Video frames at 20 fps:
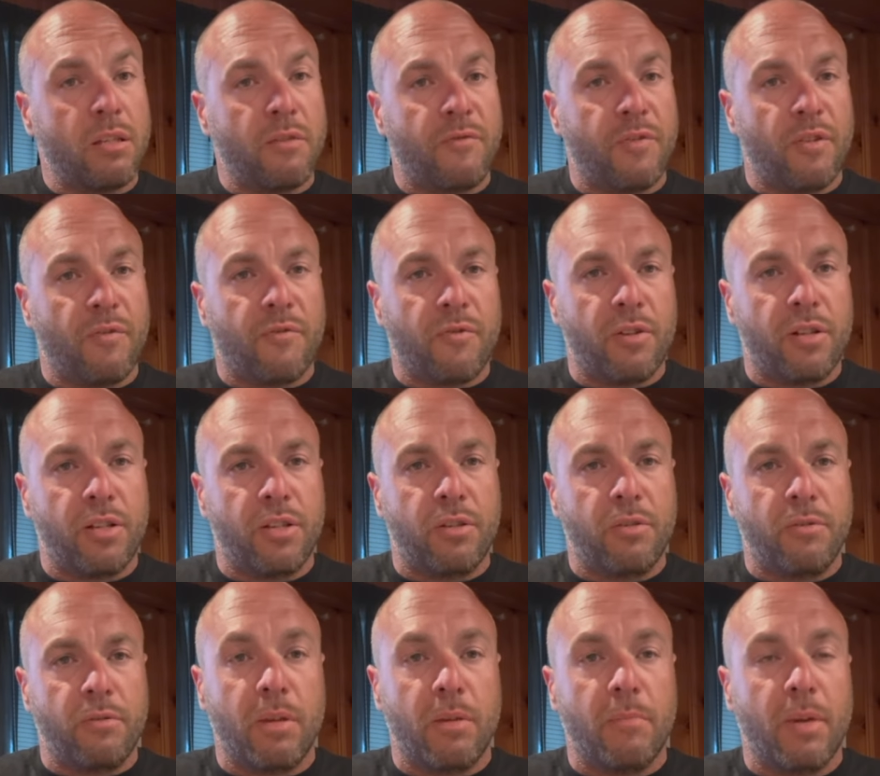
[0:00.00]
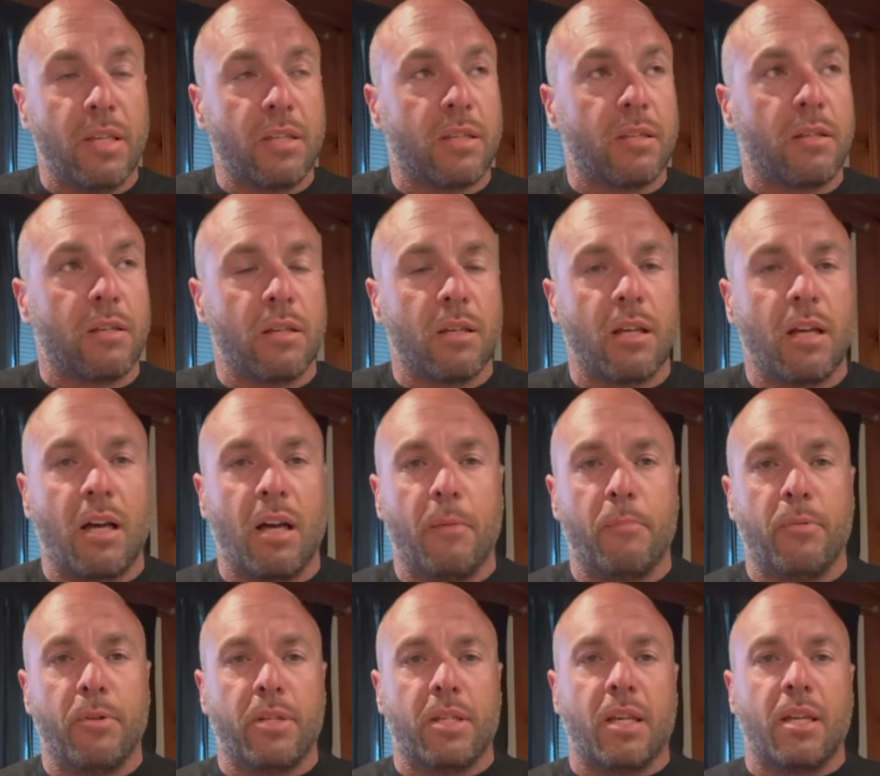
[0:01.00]
feel free to shoot me a message. I
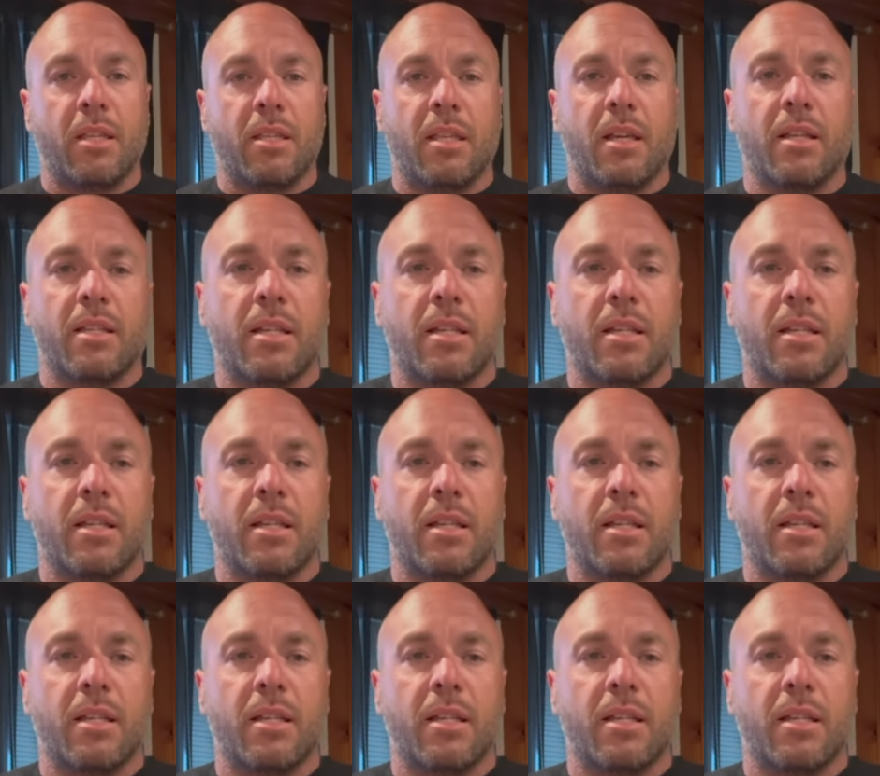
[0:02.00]
appreciate it. Thanks,